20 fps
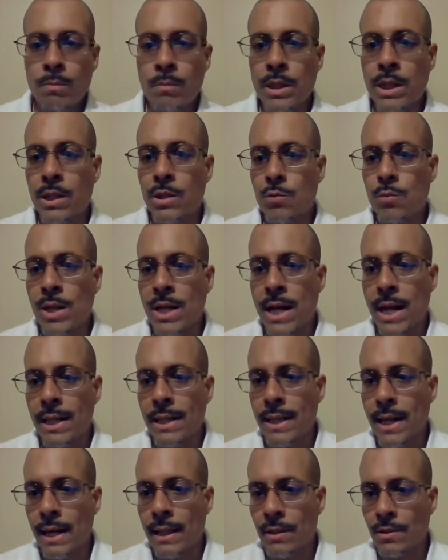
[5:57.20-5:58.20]
because we
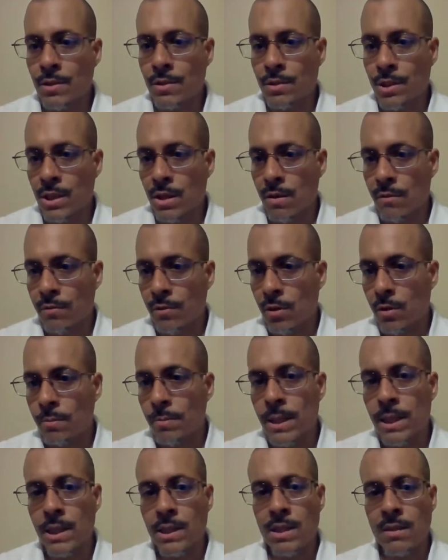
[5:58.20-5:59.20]
got knowledge of self, though,
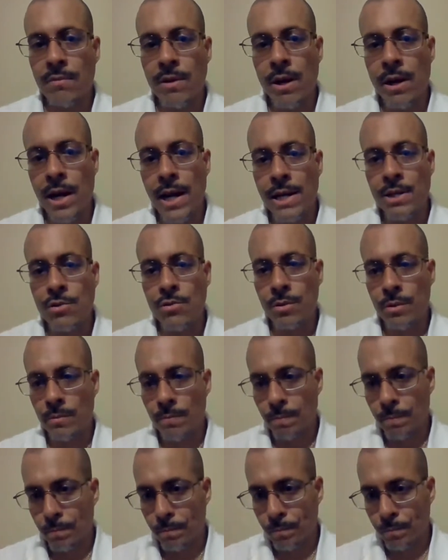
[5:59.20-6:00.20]
because of our hatred,
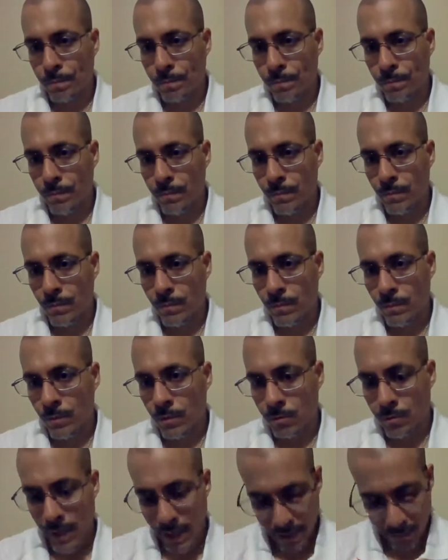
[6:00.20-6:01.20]

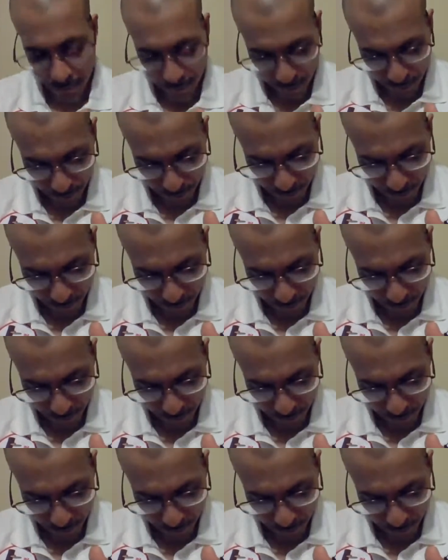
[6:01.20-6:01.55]
right?